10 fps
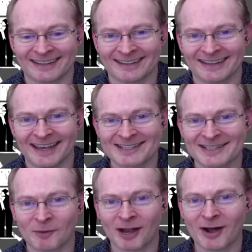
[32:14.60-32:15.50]

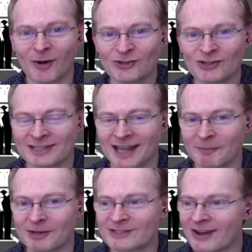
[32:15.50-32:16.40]
Excellent. Well, I'll hold you to that,
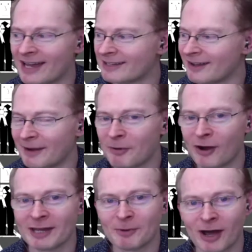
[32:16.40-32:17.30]
because I had like a
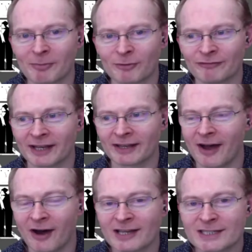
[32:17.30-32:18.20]
Pied Piper effect.
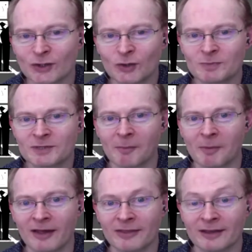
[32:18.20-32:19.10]
I scooped up
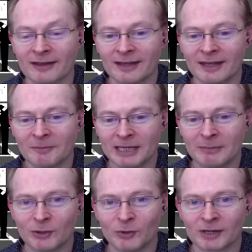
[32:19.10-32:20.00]
other
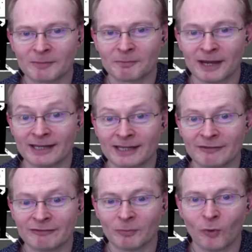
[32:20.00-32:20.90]
people who were campaigning
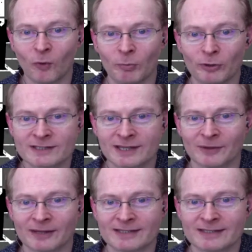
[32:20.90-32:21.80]
for Paul Bristow
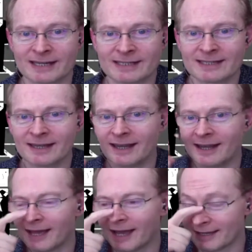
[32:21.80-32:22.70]
in the seats
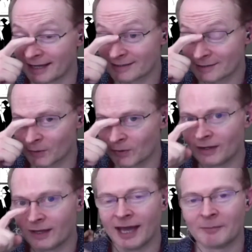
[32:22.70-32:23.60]
next door,
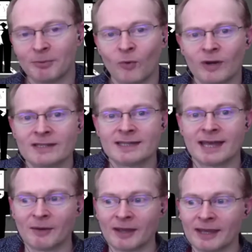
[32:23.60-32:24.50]
and Paul is
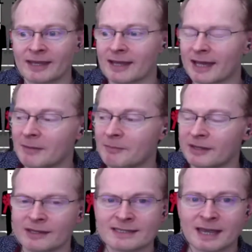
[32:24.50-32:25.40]
now an MP. I
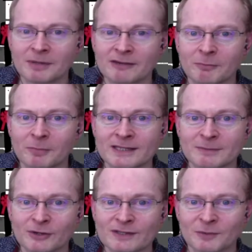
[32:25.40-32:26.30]
think he's the MP for
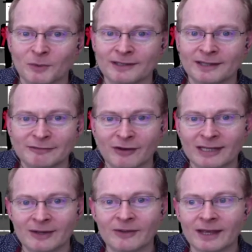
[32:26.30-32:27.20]
Peterborough, so well done, he
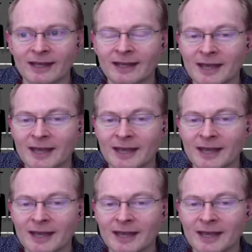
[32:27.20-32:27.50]
finally got there.